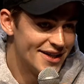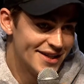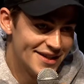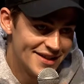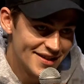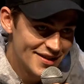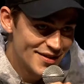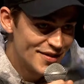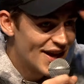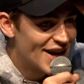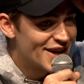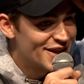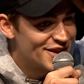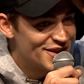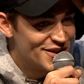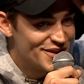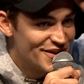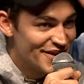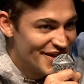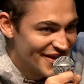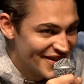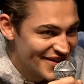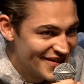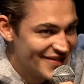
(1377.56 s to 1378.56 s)
should give yourselves
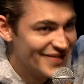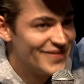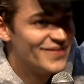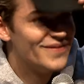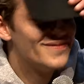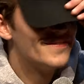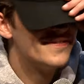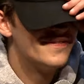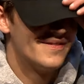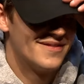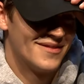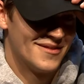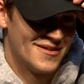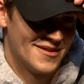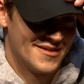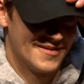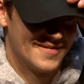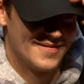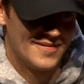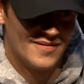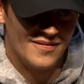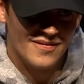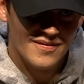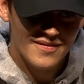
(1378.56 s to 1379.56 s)
a round of applause for
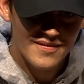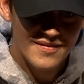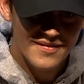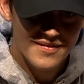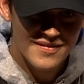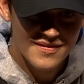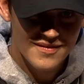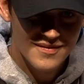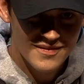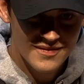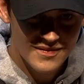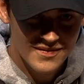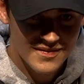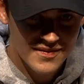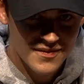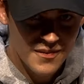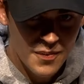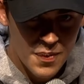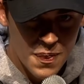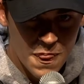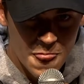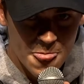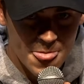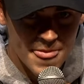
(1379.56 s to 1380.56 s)
that. If you've done it
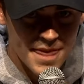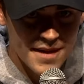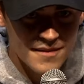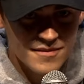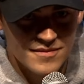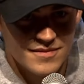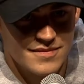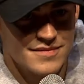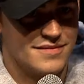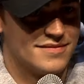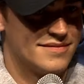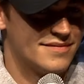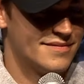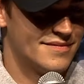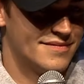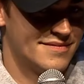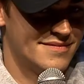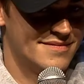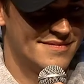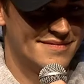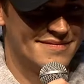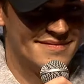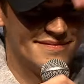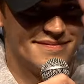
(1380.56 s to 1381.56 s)
well, you've
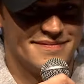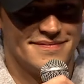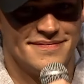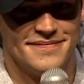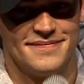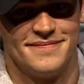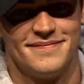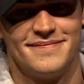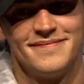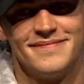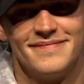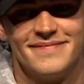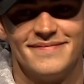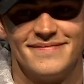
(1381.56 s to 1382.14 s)
impressed Hero. Now,